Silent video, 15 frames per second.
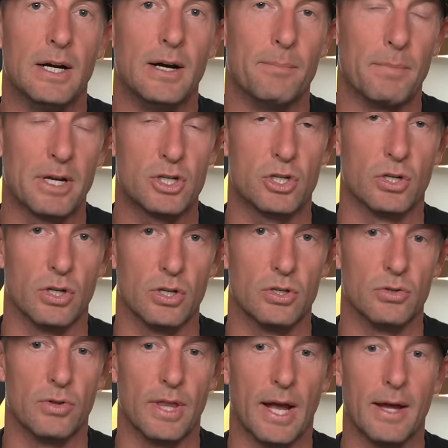Uh, make sure to
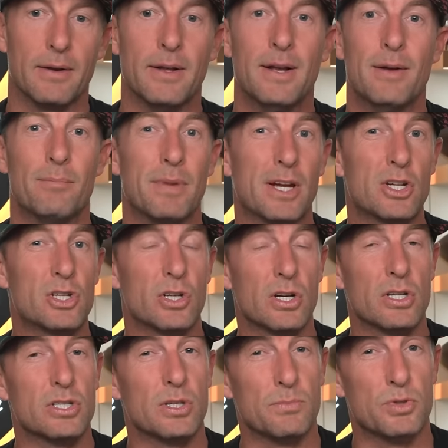do that. Make sure
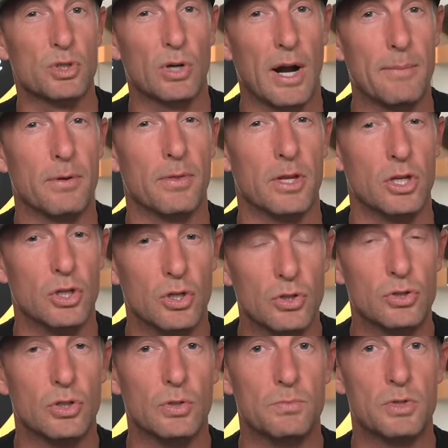to subscribe on the
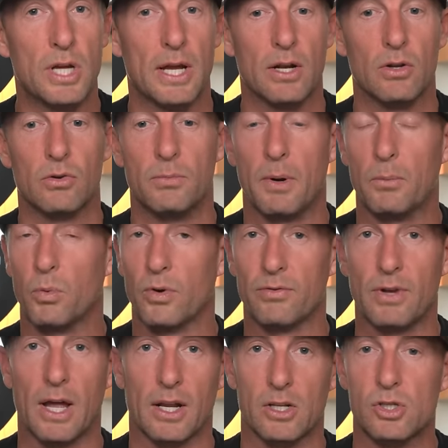YouTube channel. Remember,
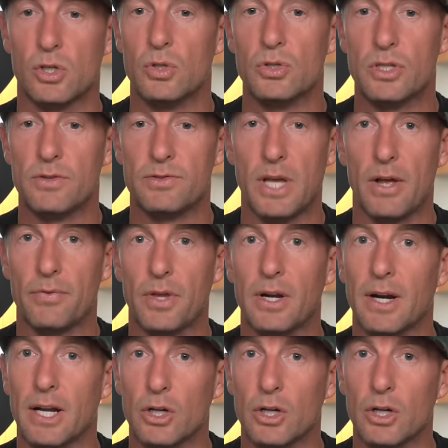we've got exclusives out there,